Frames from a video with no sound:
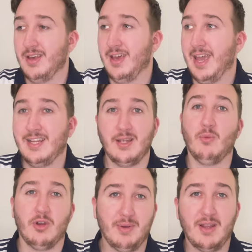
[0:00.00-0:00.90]
he didn't
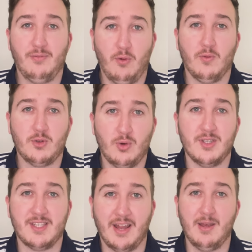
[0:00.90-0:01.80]
want to be the fourth choice
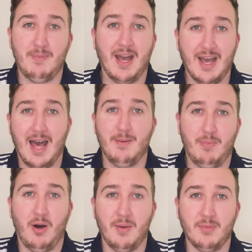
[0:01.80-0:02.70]
centre-back at
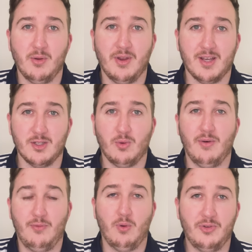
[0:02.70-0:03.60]
Bayern Munich and sort
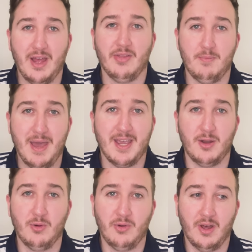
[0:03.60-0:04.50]
of fall down the
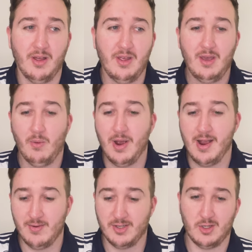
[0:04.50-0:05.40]
pecking order.
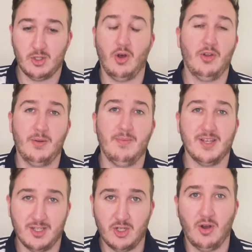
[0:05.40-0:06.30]
Whereas at Tottenham,
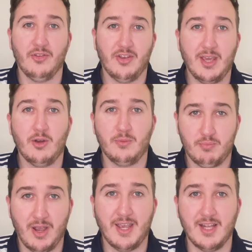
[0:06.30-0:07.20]
there's a chance that he could
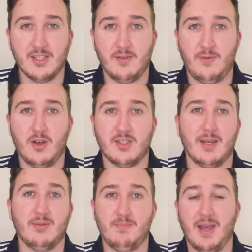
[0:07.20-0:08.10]
break into the first
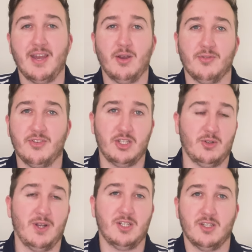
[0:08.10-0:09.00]
team depending on
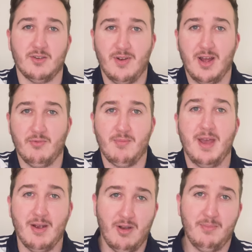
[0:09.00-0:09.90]
situations around
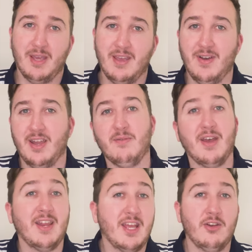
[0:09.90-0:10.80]
Romero, Mickey van der
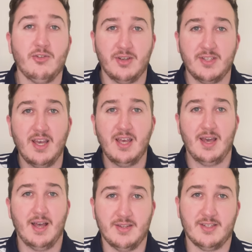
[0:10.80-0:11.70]
Ven, injuries
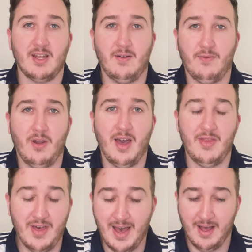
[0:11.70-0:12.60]
and stuff like
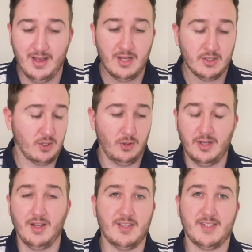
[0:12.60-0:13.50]
that. So you
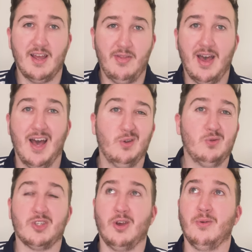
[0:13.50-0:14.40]
can understand that. And
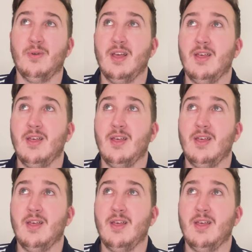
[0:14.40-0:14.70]
also,